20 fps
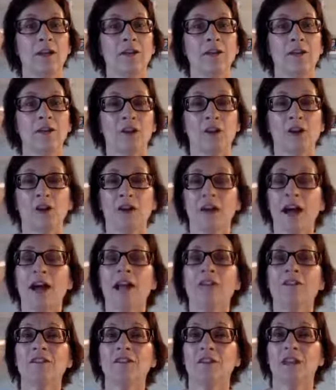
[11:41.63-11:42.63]
there are a
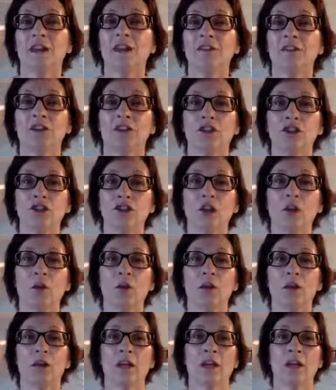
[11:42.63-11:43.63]
lot of stats that
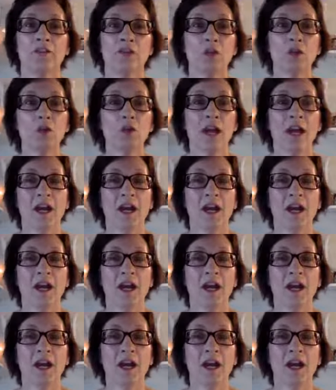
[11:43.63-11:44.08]
show that if you